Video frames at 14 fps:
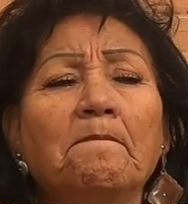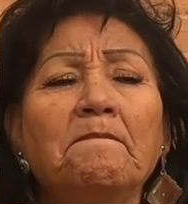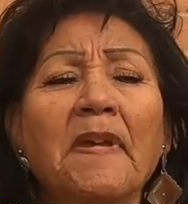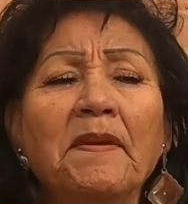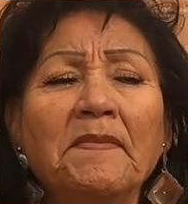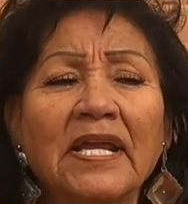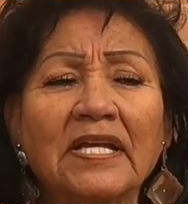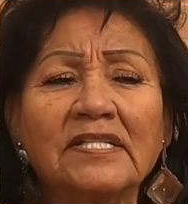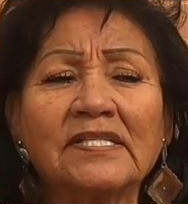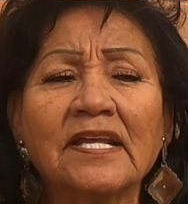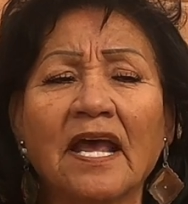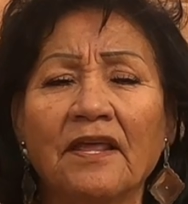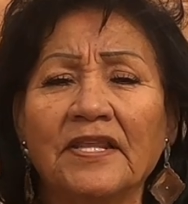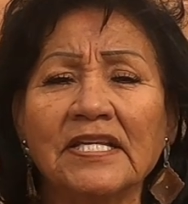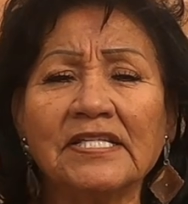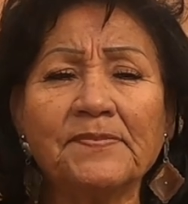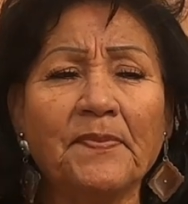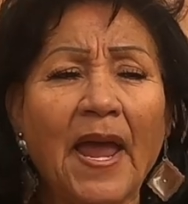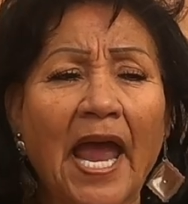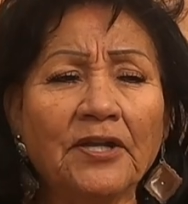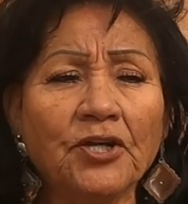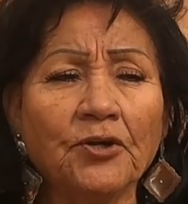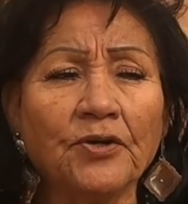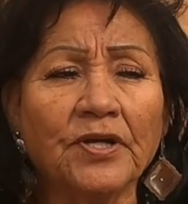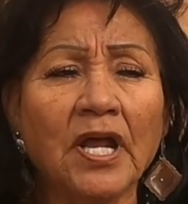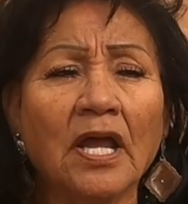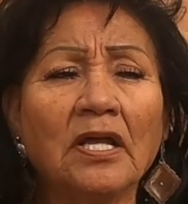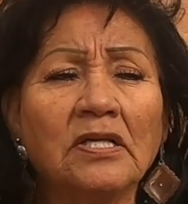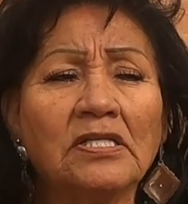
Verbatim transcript: mimics the Spaniard